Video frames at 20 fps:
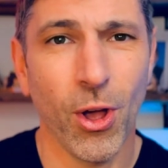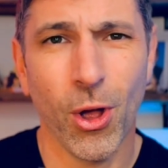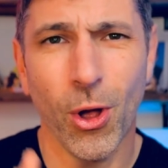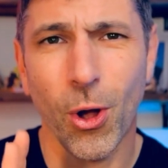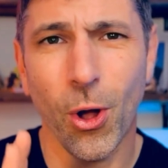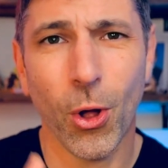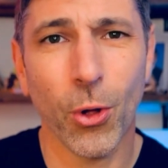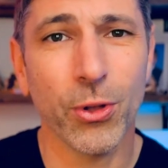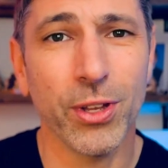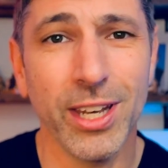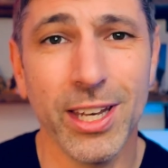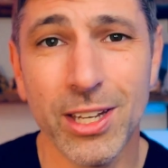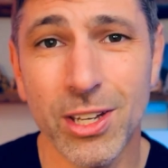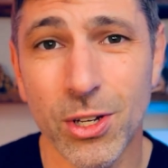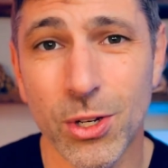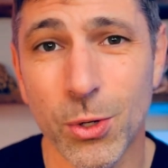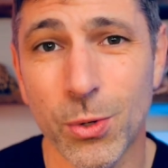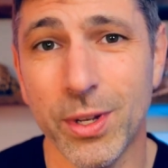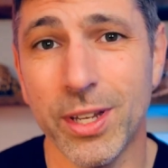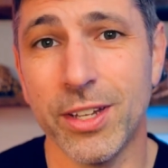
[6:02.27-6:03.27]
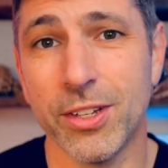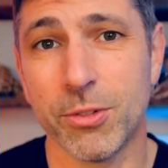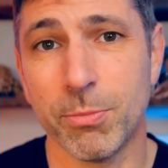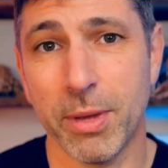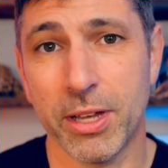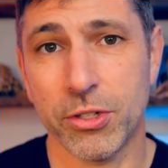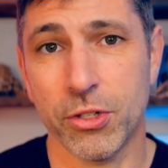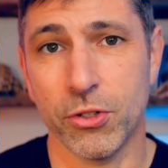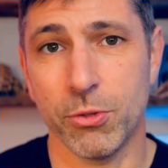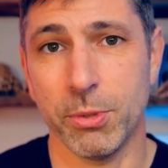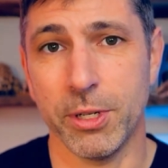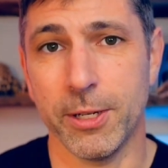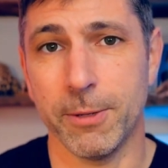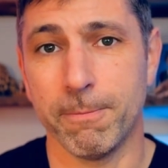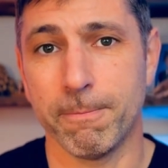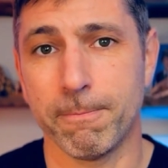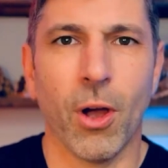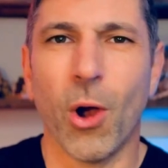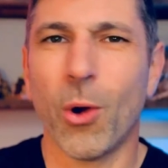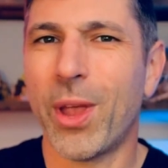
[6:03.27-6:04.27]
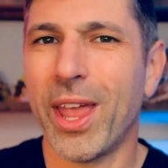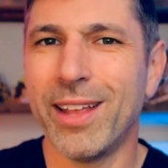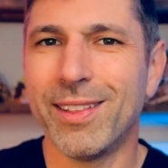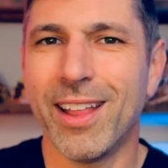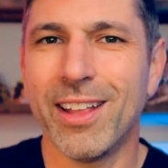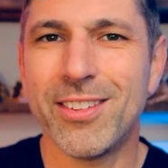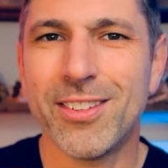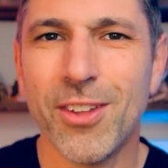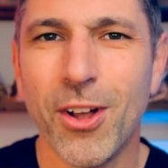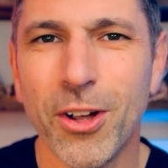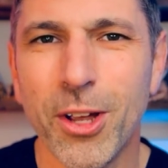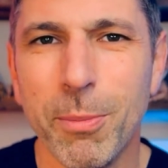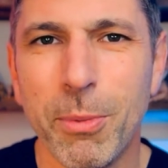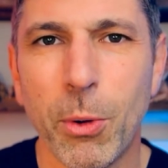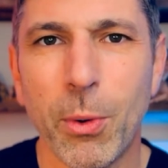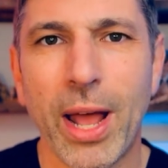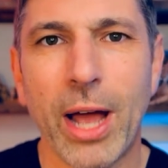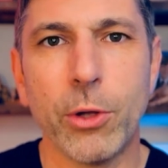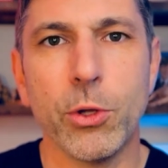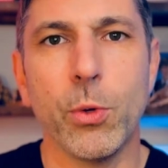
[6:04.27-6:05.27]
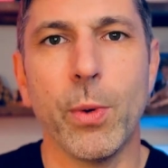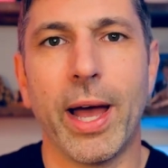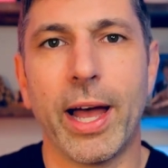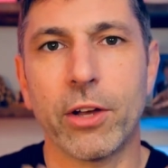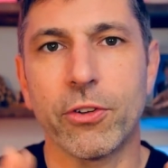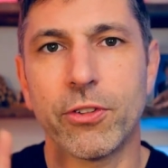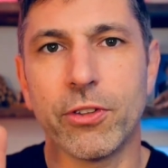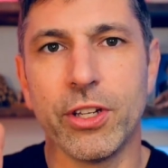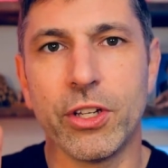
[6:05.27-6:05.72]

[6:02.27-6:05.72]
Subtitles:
All you need to do is message me. Okay, let's talk about how you actually